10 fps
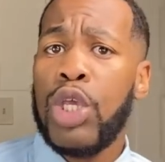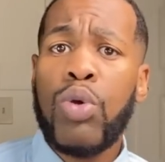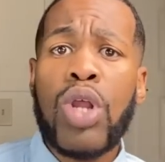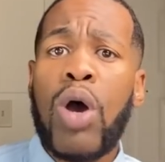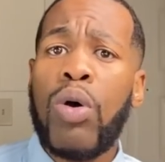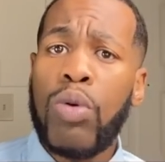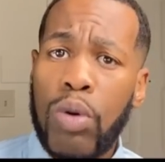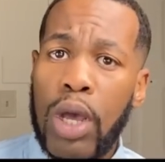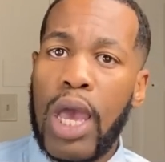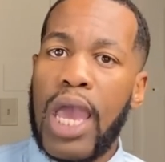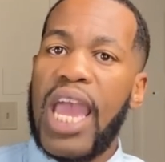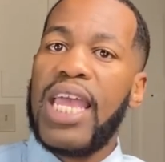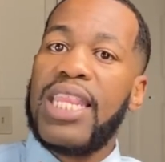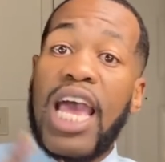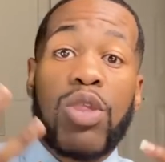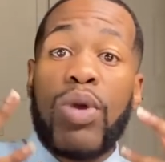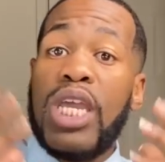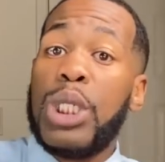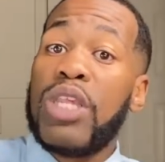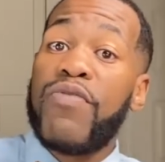You know? And that's when
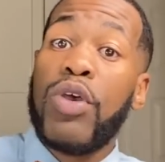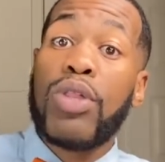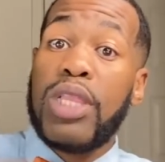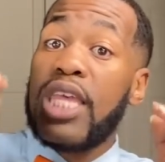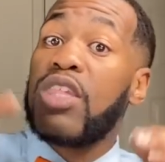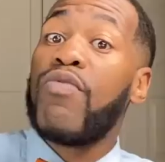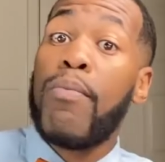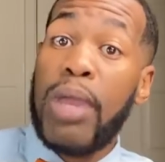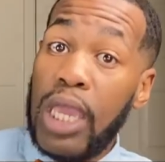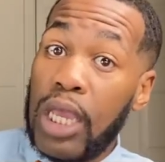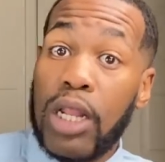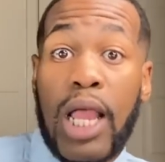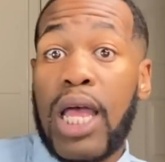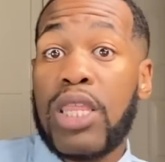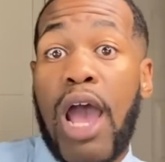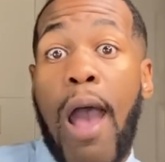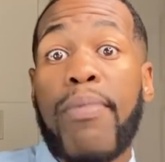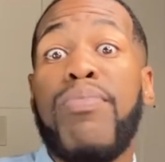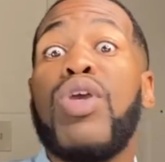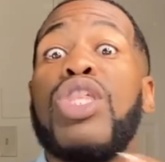he just feels less of a man a lot of times
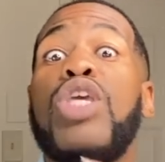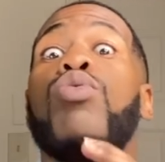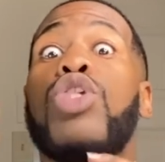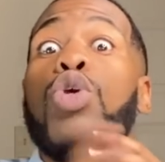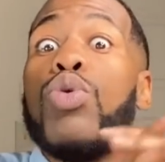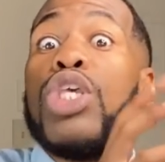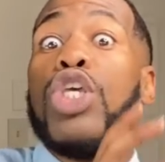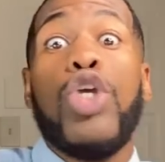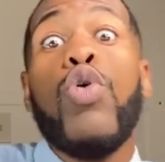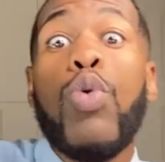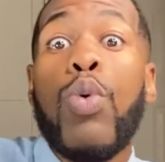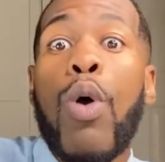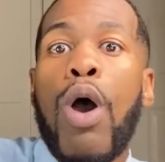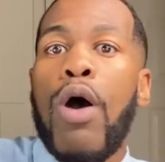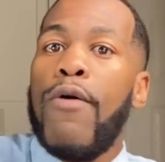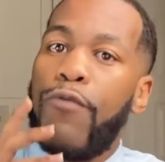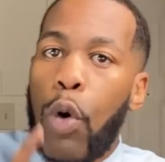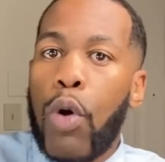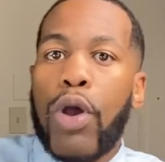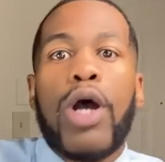because he was using you
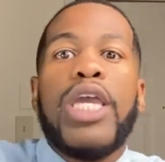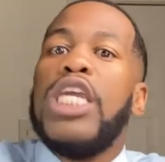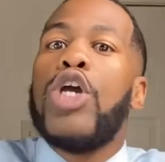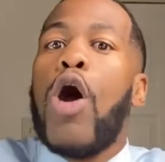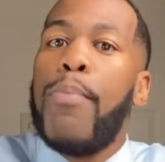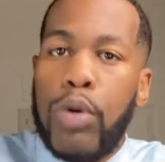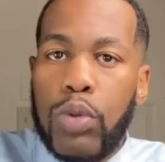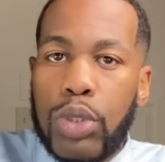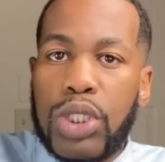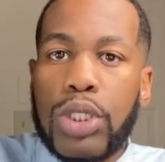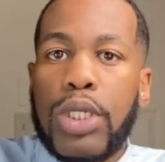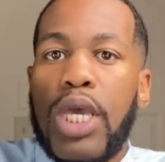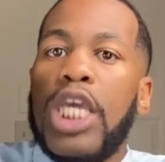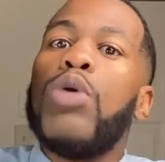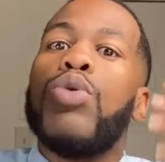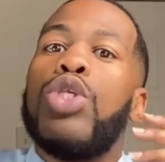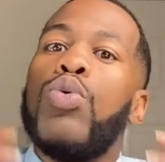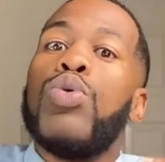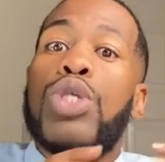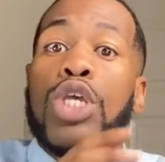for an ego boost. He was
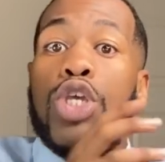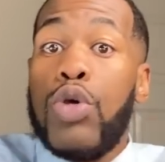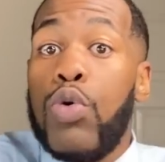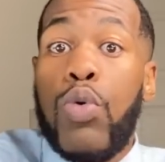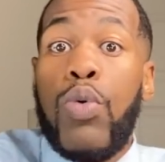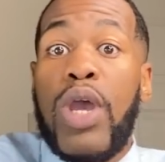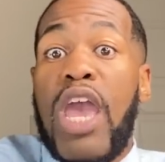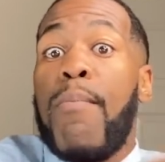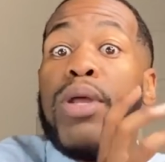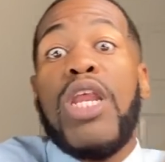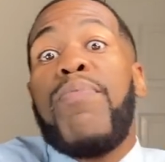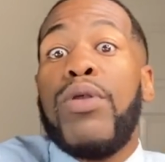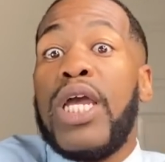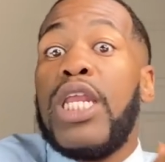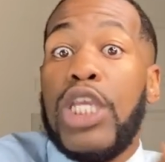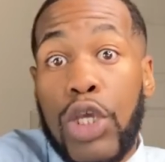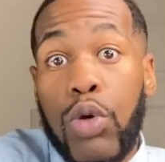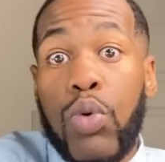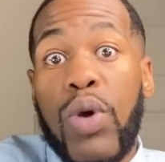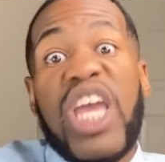using you and manipulating
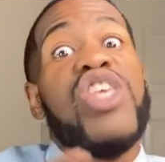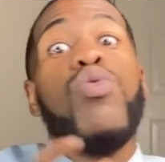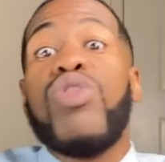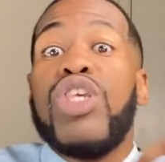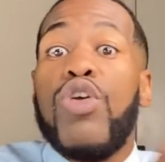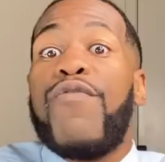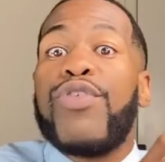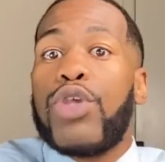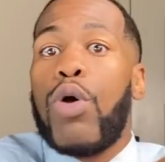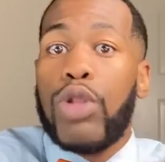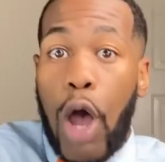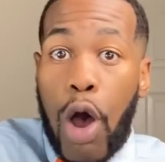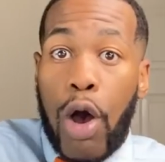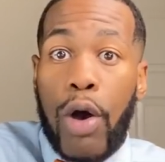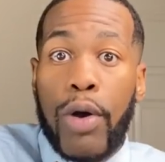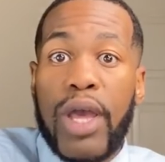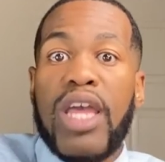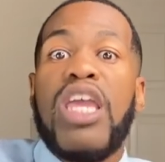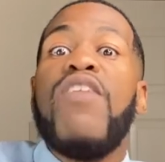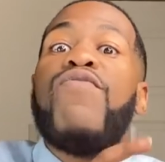you and using you for so long,
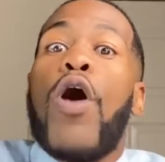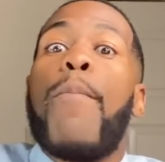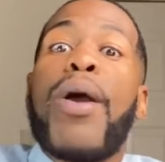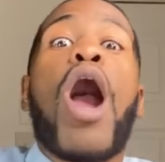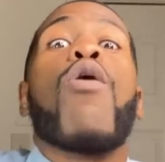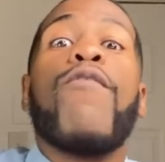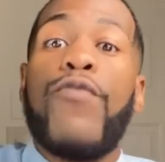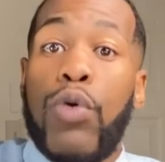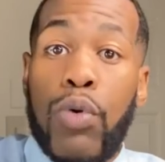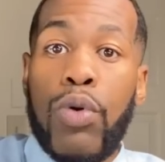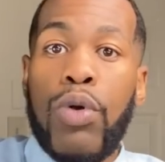he felt powerful.